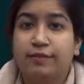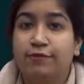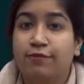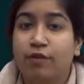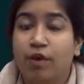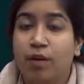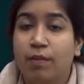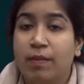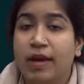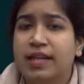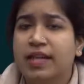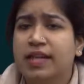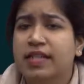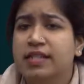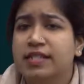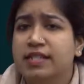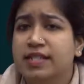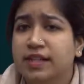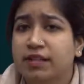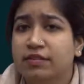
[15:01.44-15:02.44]
form an
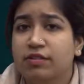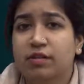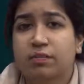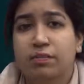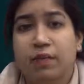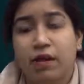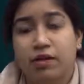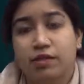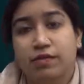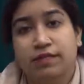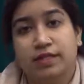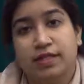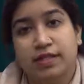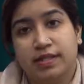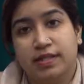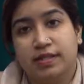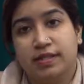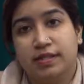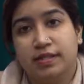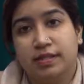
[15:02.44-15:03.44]
integral part of this
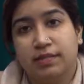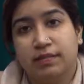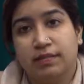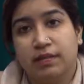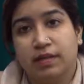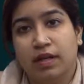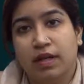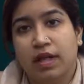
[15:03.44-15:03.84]
system.